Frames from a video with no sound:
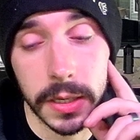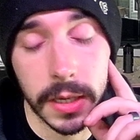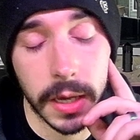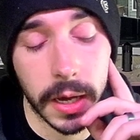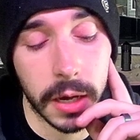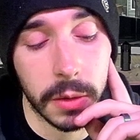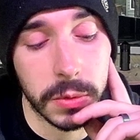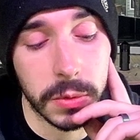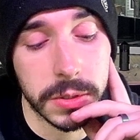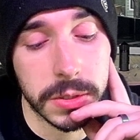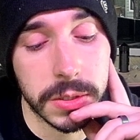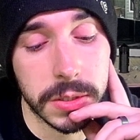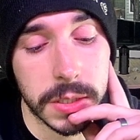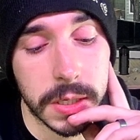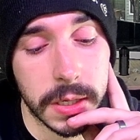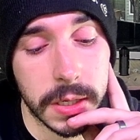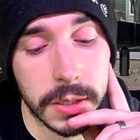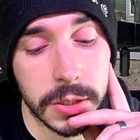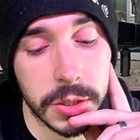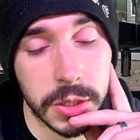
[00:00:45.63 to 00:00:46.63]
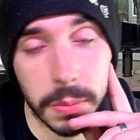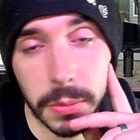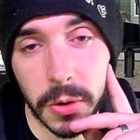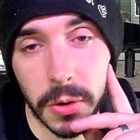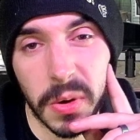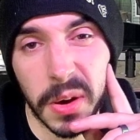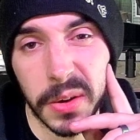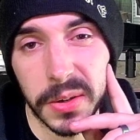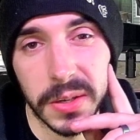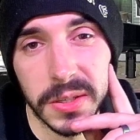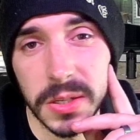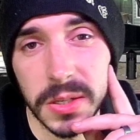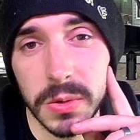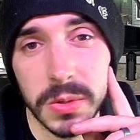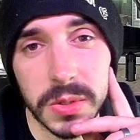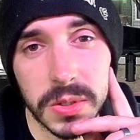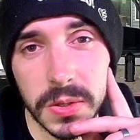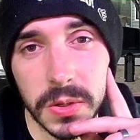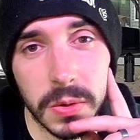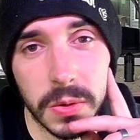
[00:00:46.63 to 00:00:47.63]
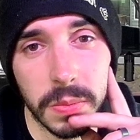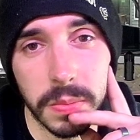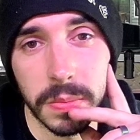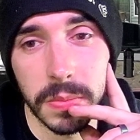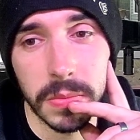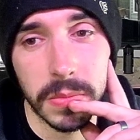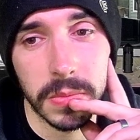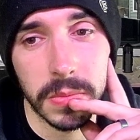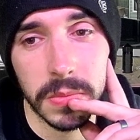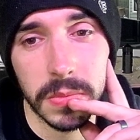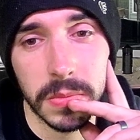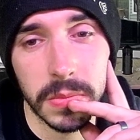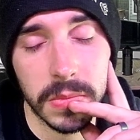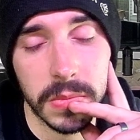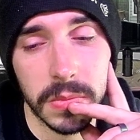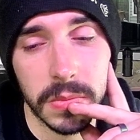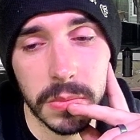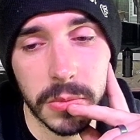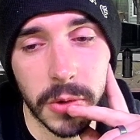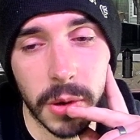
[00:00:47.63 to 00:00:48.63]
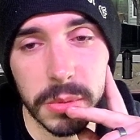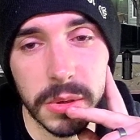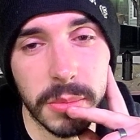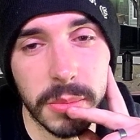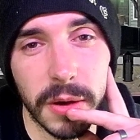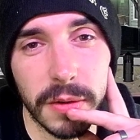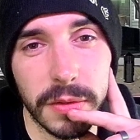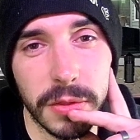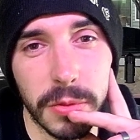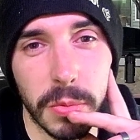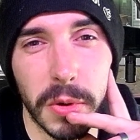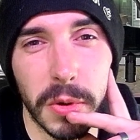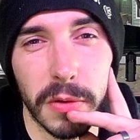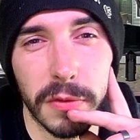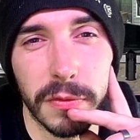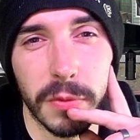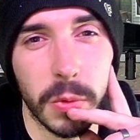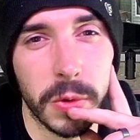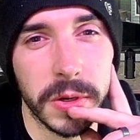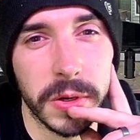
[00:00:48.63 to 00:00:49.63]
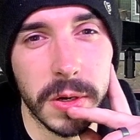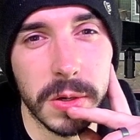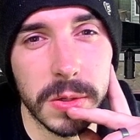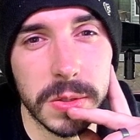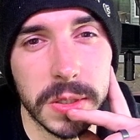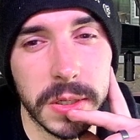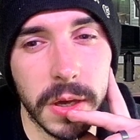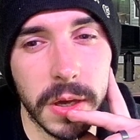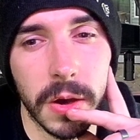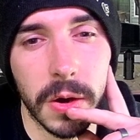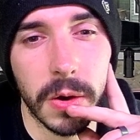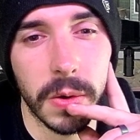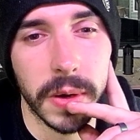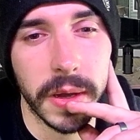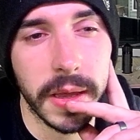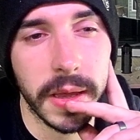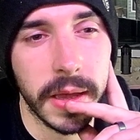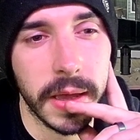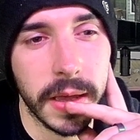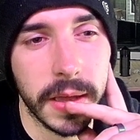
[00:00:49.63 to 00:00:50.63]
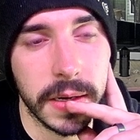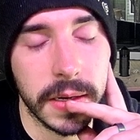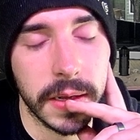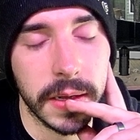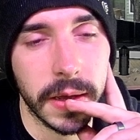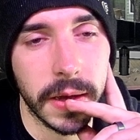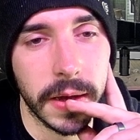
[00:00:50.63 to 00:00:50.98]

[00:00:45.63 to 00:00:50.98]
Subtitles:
I was jumping around on YouTube probably about 3 or 4 years ago, and